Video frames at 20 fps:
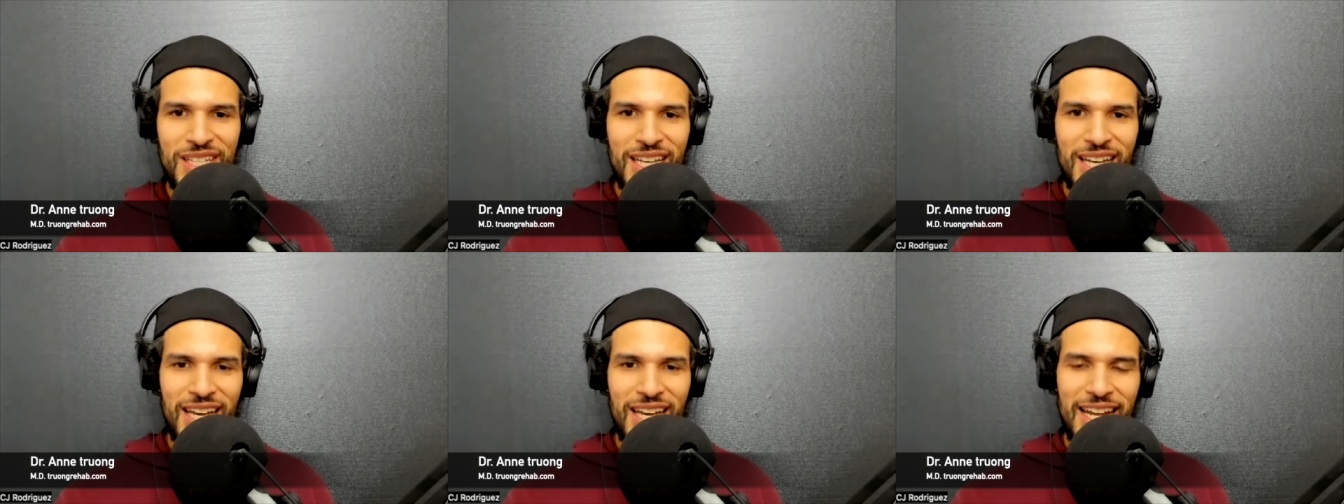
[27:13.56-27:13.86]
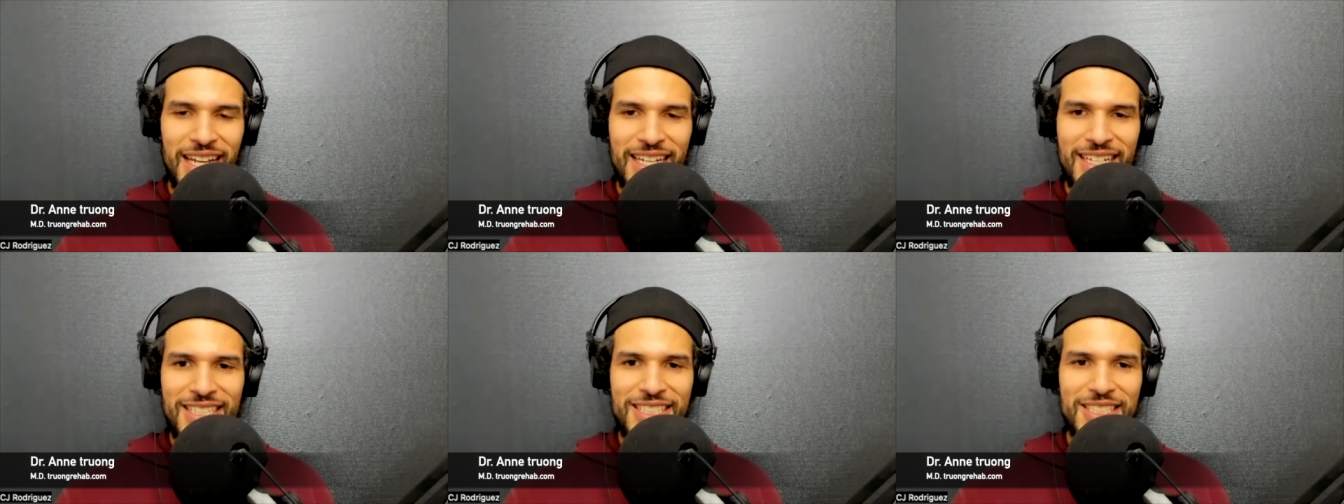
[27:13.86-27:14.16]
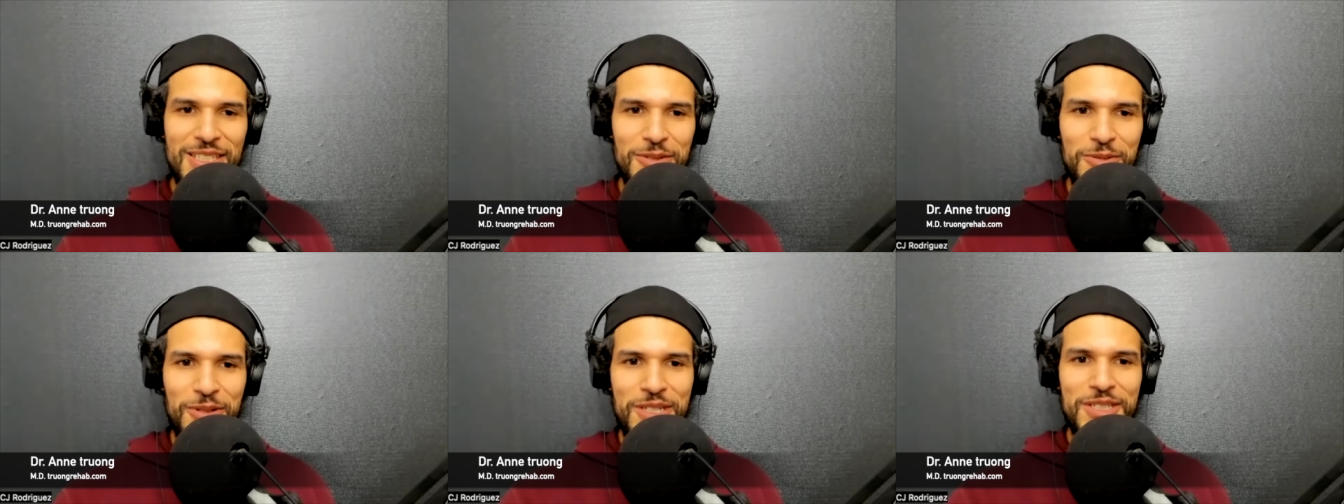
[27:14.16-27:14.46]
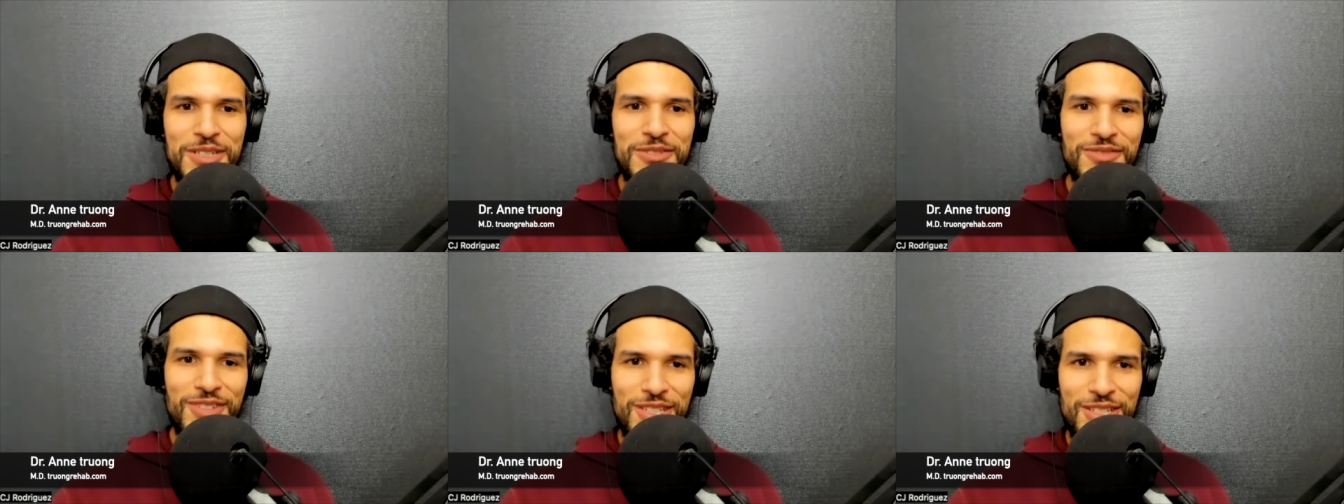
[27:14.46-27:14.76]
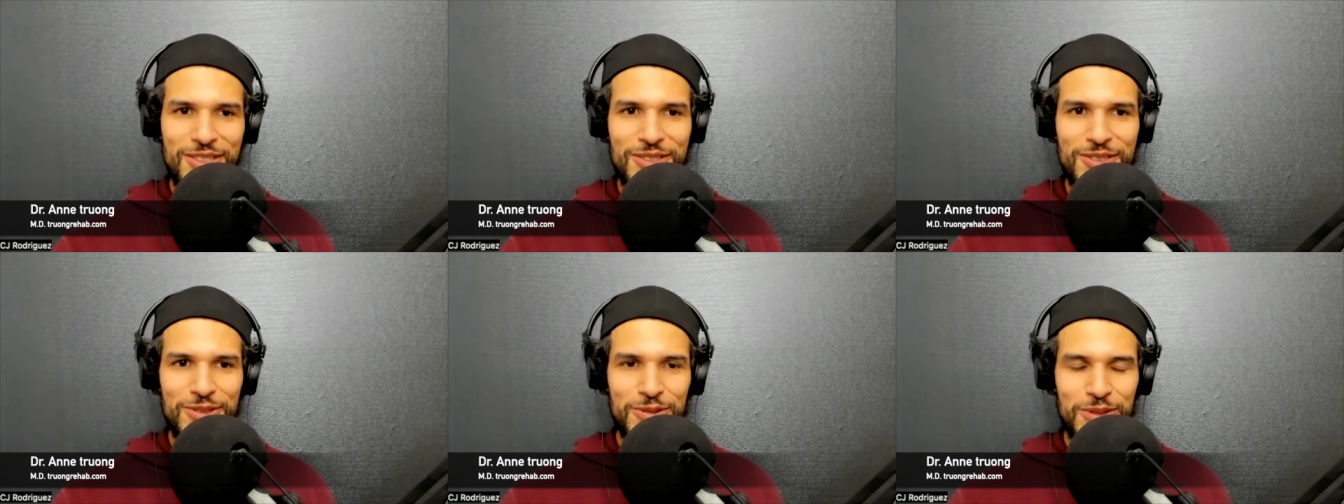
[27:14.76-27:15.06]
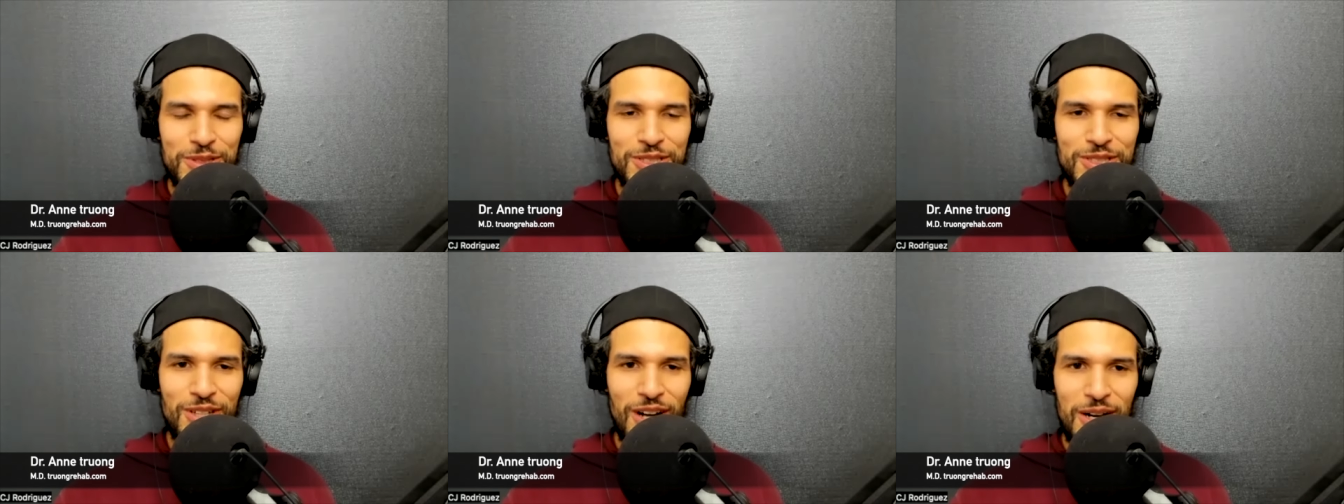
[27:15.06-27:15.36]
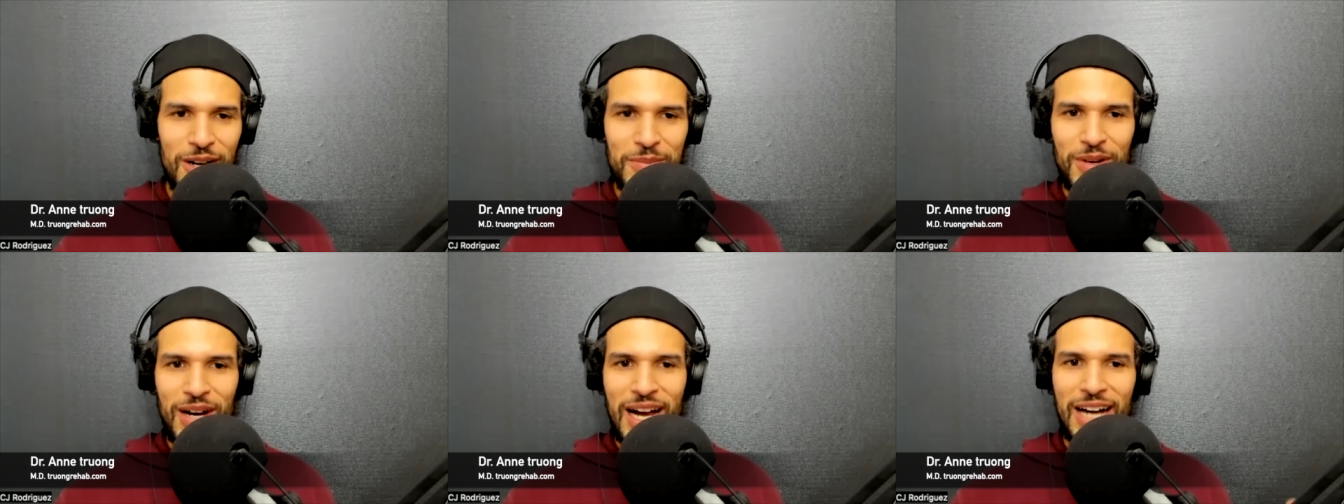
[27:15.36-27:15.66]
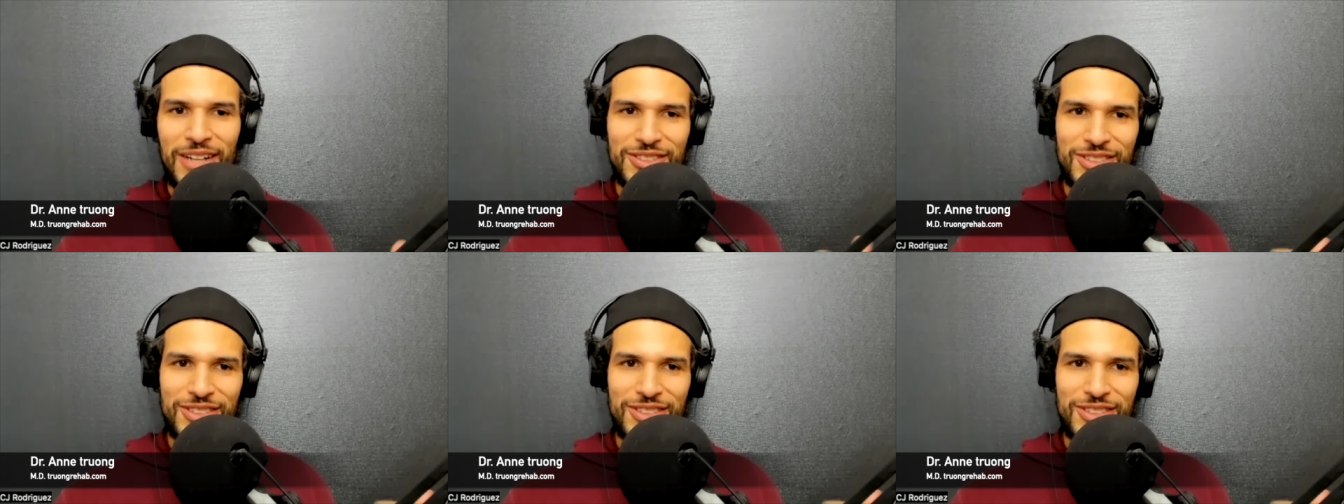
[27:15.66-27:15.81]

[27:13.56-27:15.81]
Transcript: and I did see in one of your videos where you're talking about how